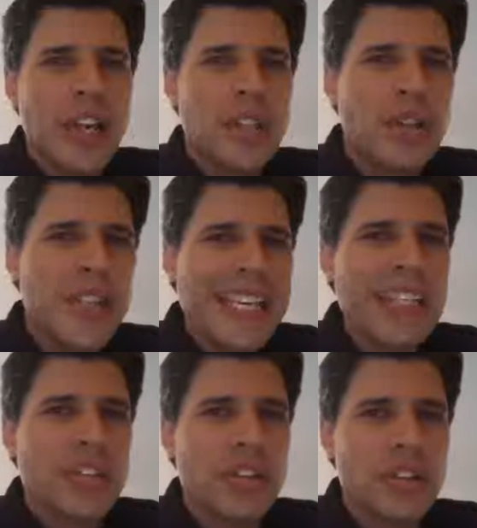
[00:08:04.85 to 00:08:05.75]
to the
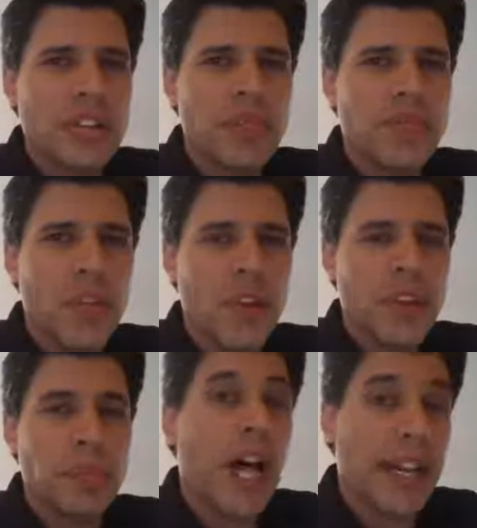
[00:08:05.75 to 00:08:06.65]
Institute for the
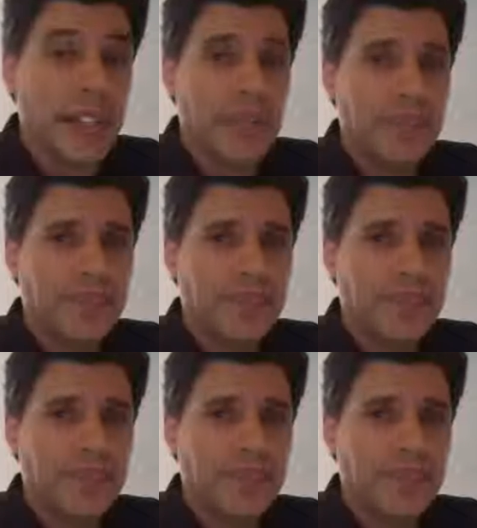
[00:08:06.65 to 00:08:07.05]
Blind.